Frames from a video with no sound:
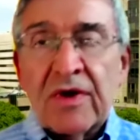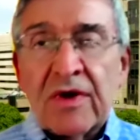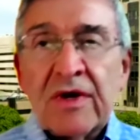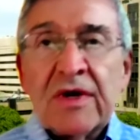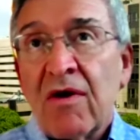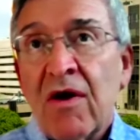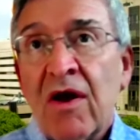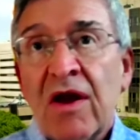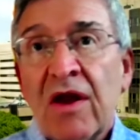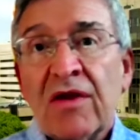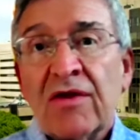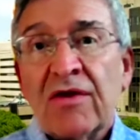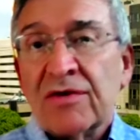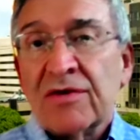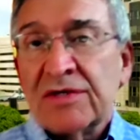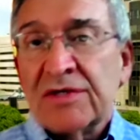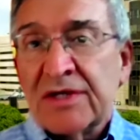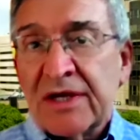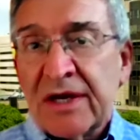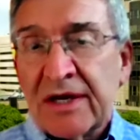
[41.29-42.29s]
All of
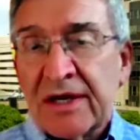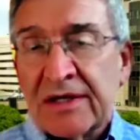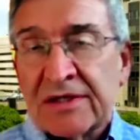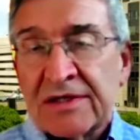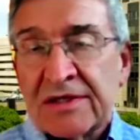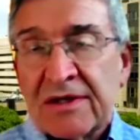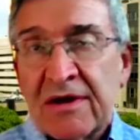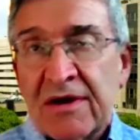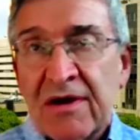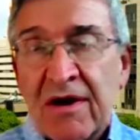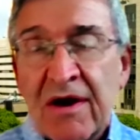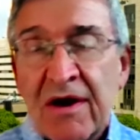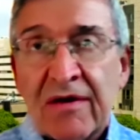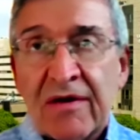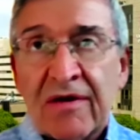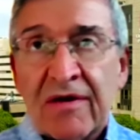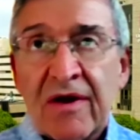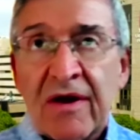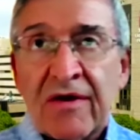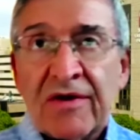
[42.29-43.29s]
those things
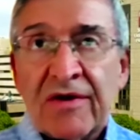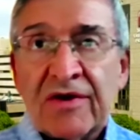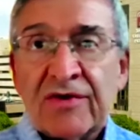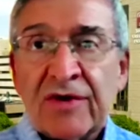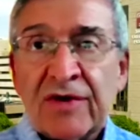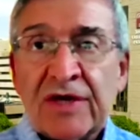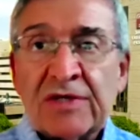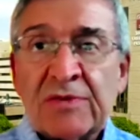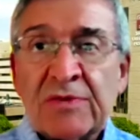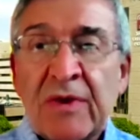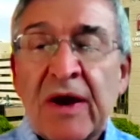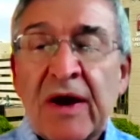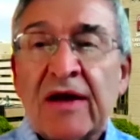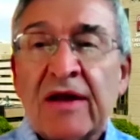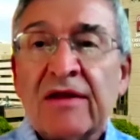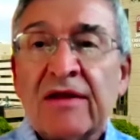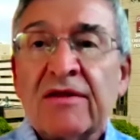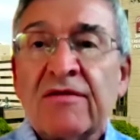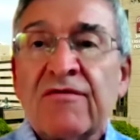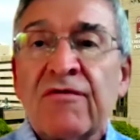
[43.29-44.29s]
are addressed
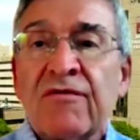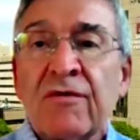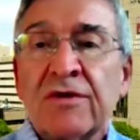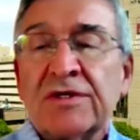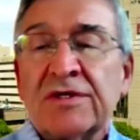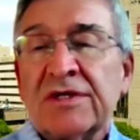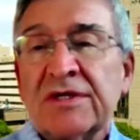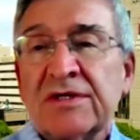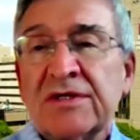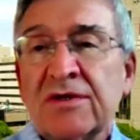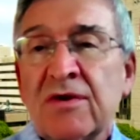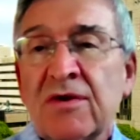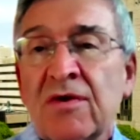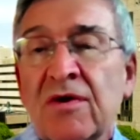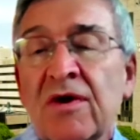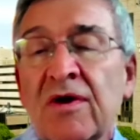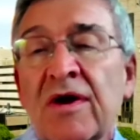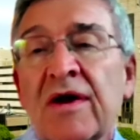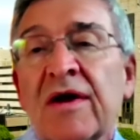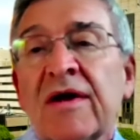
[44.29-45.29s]
by the FORS Insole.
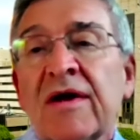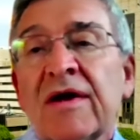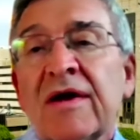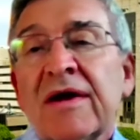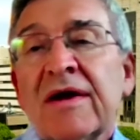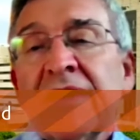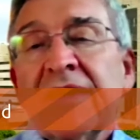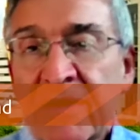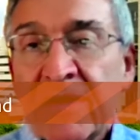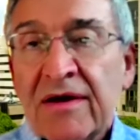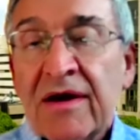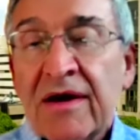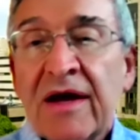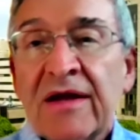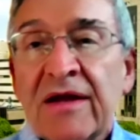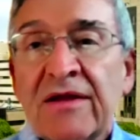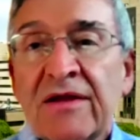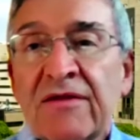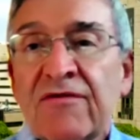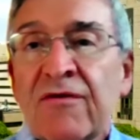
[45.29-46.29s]

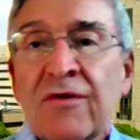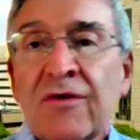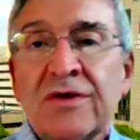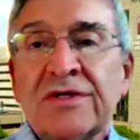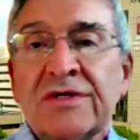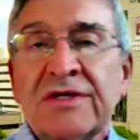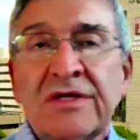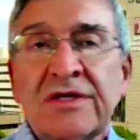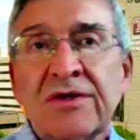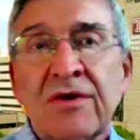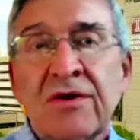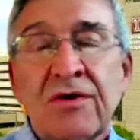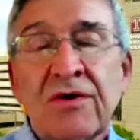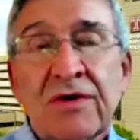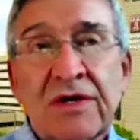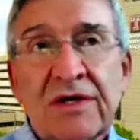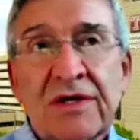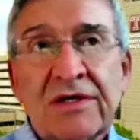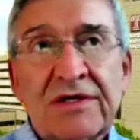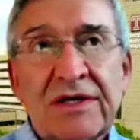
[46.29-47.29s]
And the FORS Insole
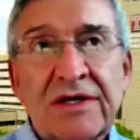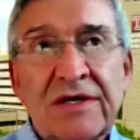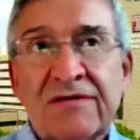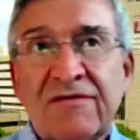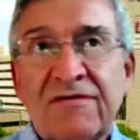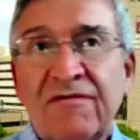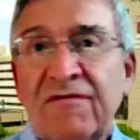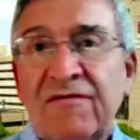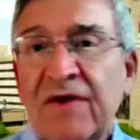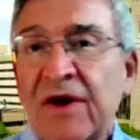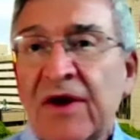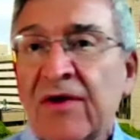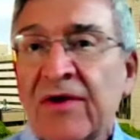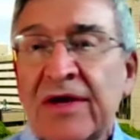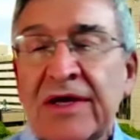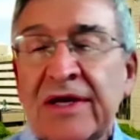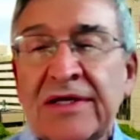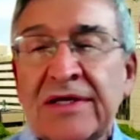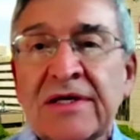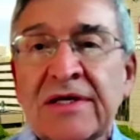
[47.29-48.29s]
is
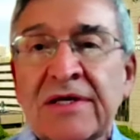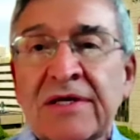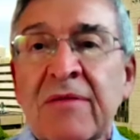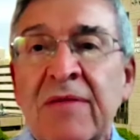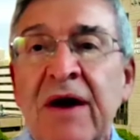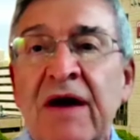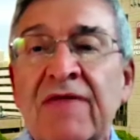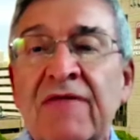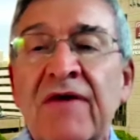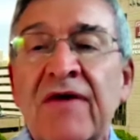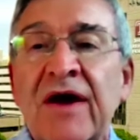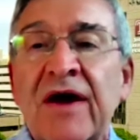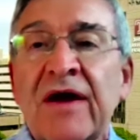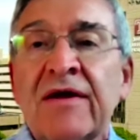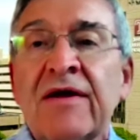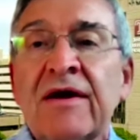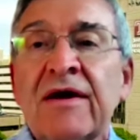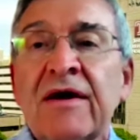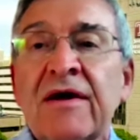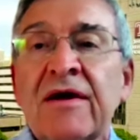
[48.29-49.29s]
very easily modified
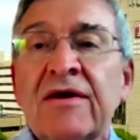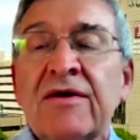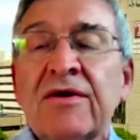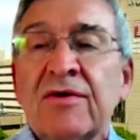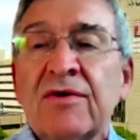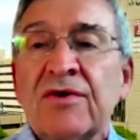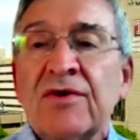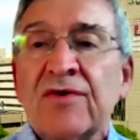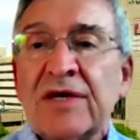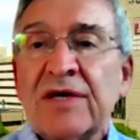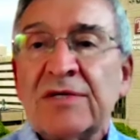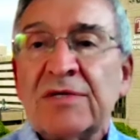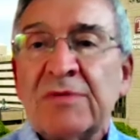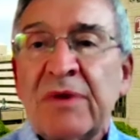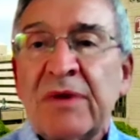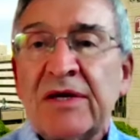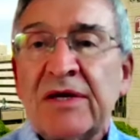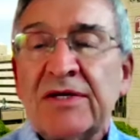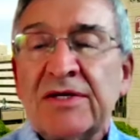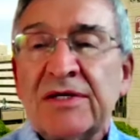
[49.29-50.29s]
to address
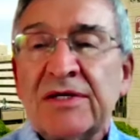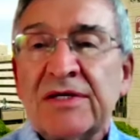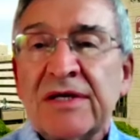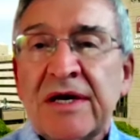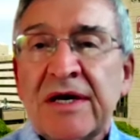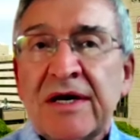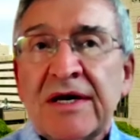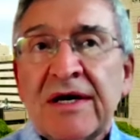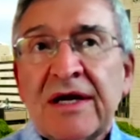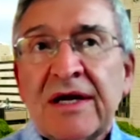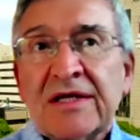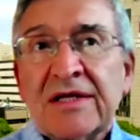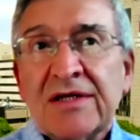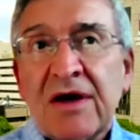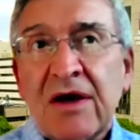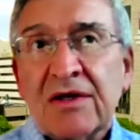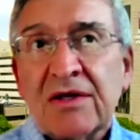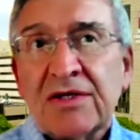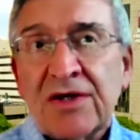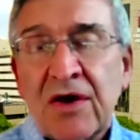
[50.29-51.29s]
patients. It's
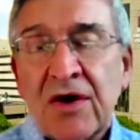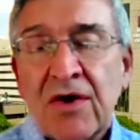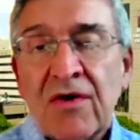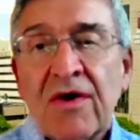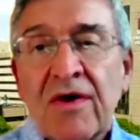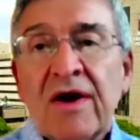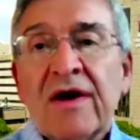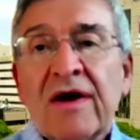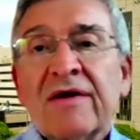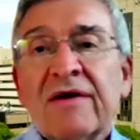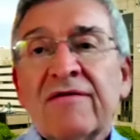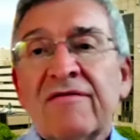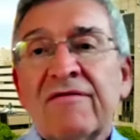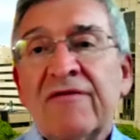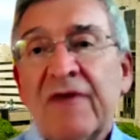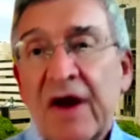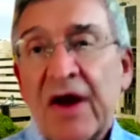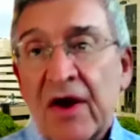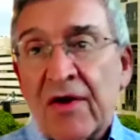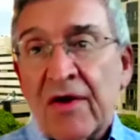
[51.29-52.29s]
also
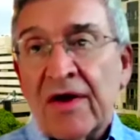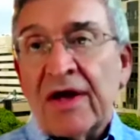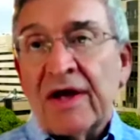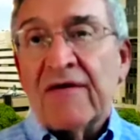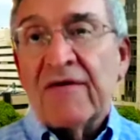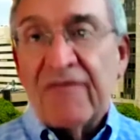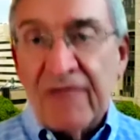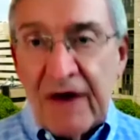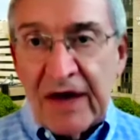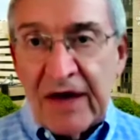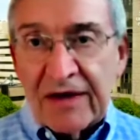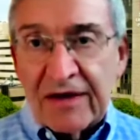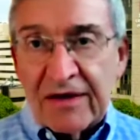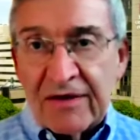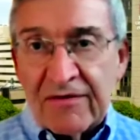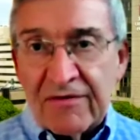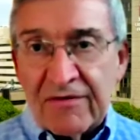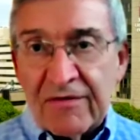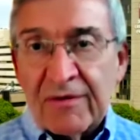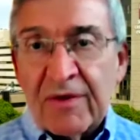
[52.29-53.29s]
very
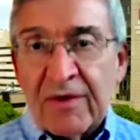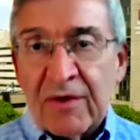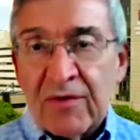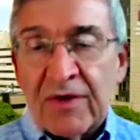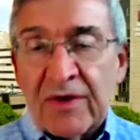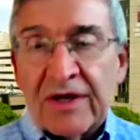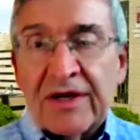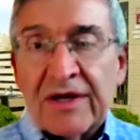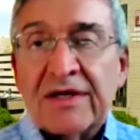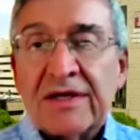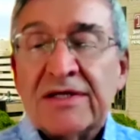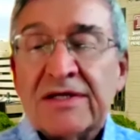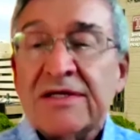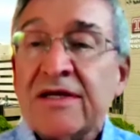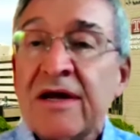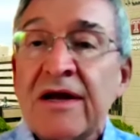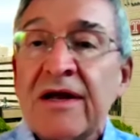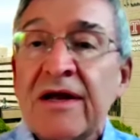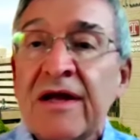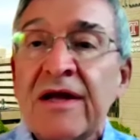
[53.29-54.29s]
effective. I mean, we did a
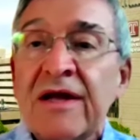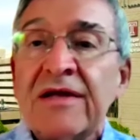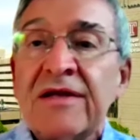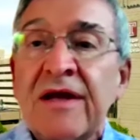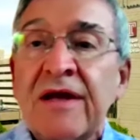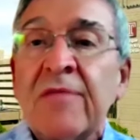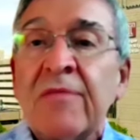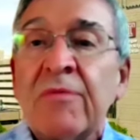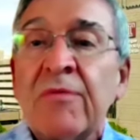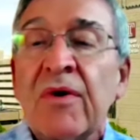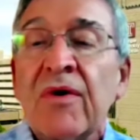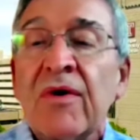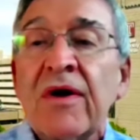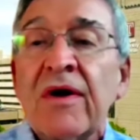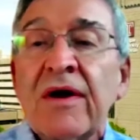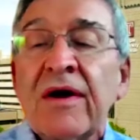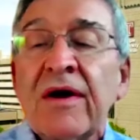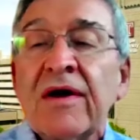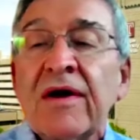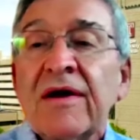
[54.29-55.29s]
study at Temple,
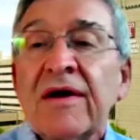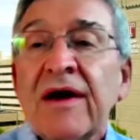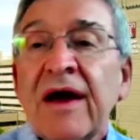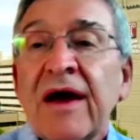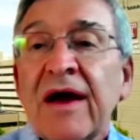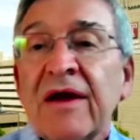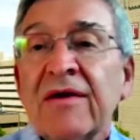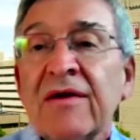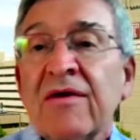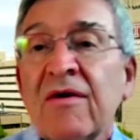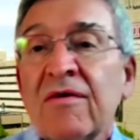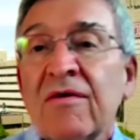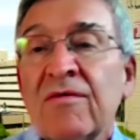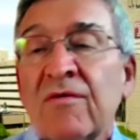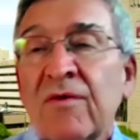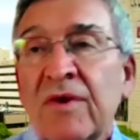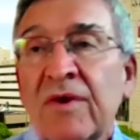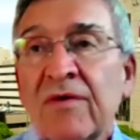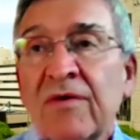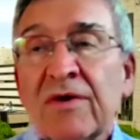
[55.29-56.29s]
and
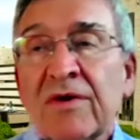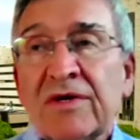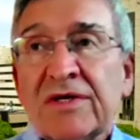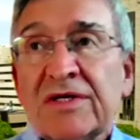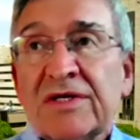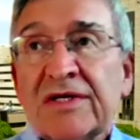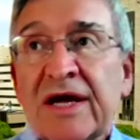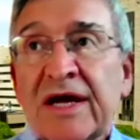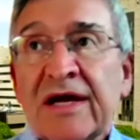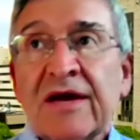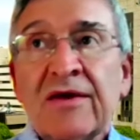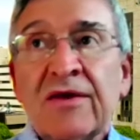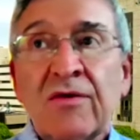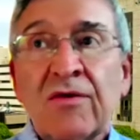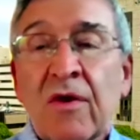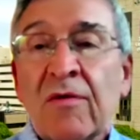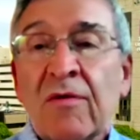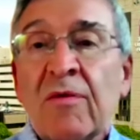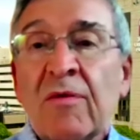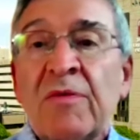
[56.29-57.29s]
we were just taking
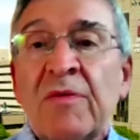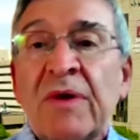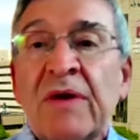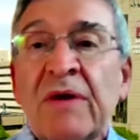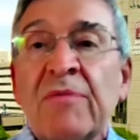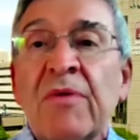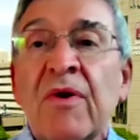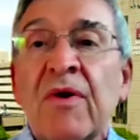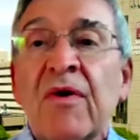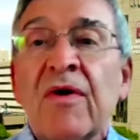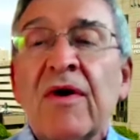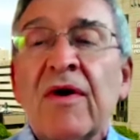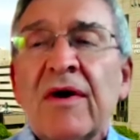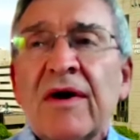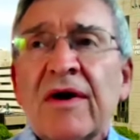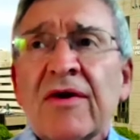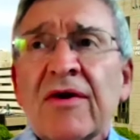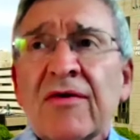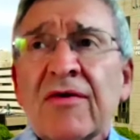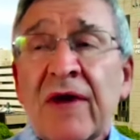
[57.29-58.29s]
normal people,
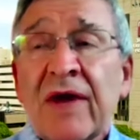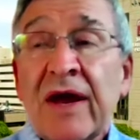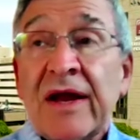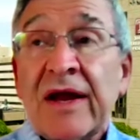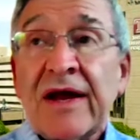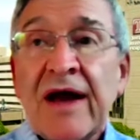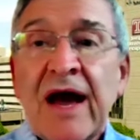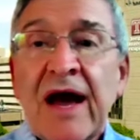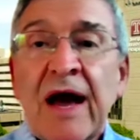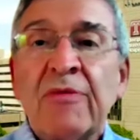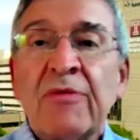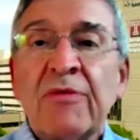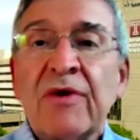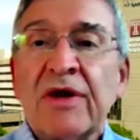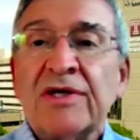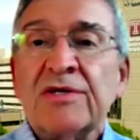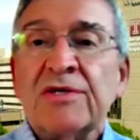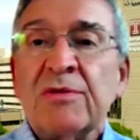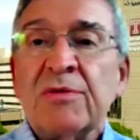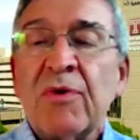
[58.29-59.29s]
creating high
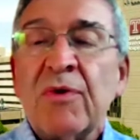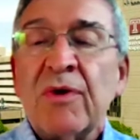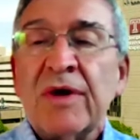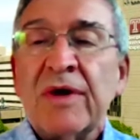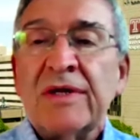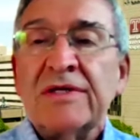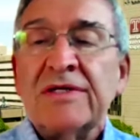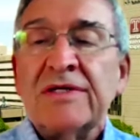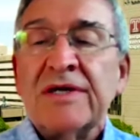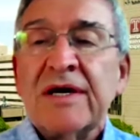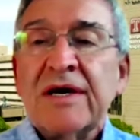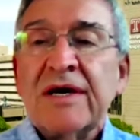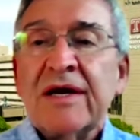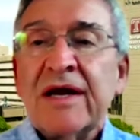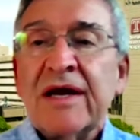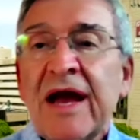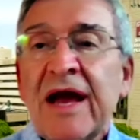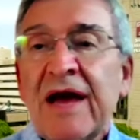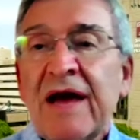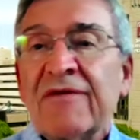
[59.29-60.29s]
pressure points,
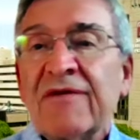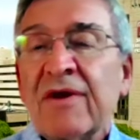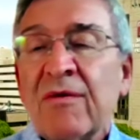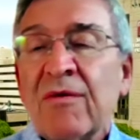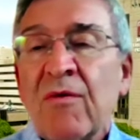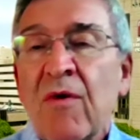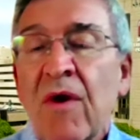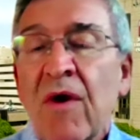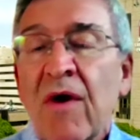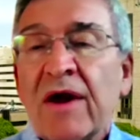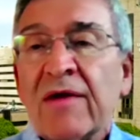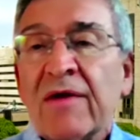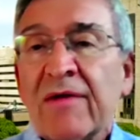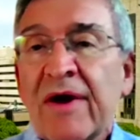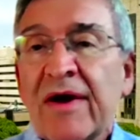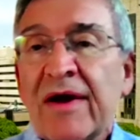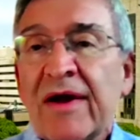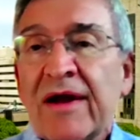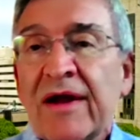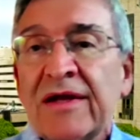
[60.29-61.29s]
and having them walk
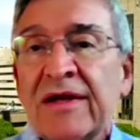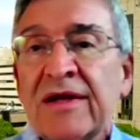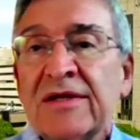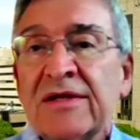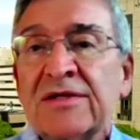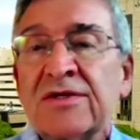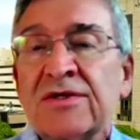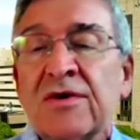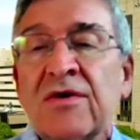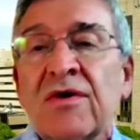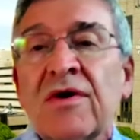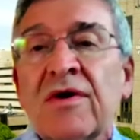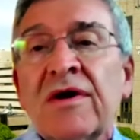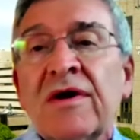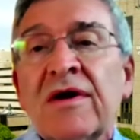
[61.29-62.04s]
around on the insole.